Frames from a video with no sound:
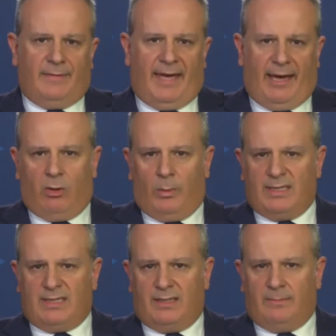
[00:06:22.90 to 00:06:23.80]
the
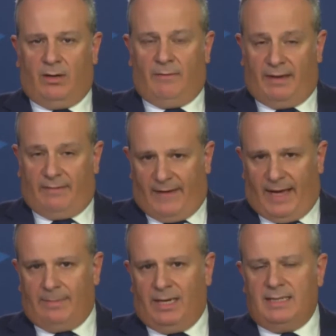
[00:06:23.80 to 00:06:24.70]
heroism of their
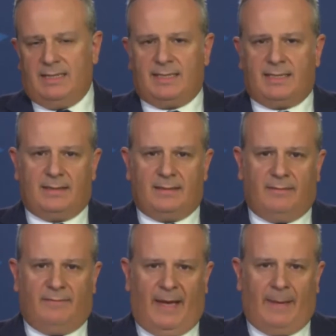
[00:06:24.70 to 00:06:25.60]
families
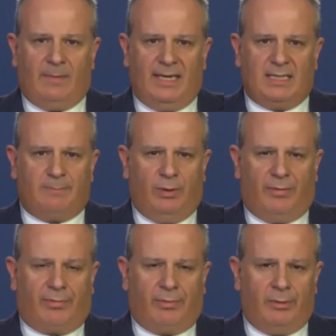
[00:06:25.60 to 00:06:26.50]

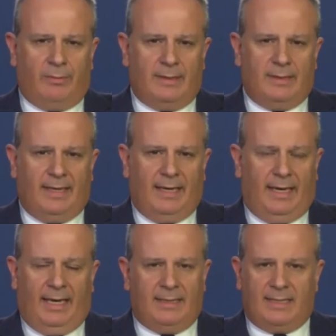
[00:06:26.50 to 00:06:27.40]
put through
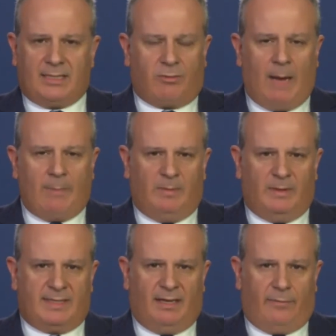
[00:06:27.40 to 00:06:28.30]

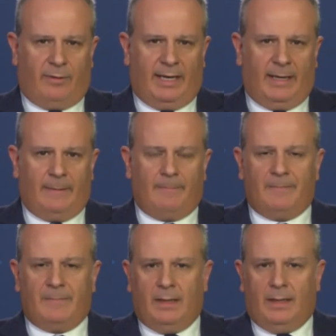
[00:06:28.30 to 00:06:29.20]
indescribable suffering,
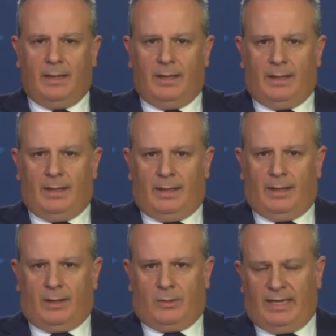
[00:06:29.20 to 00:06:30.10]

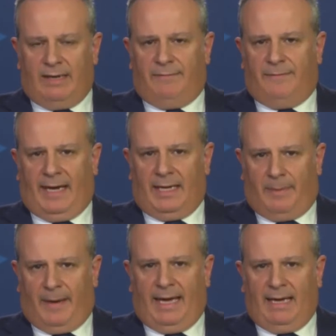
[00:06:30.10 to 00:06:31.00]
grief
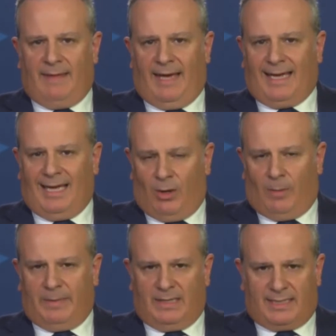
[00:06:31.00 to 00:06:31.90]
and pain that
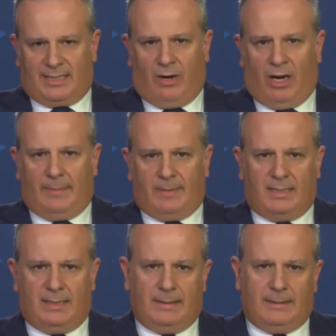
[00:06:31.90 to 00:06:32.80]
cannot be described.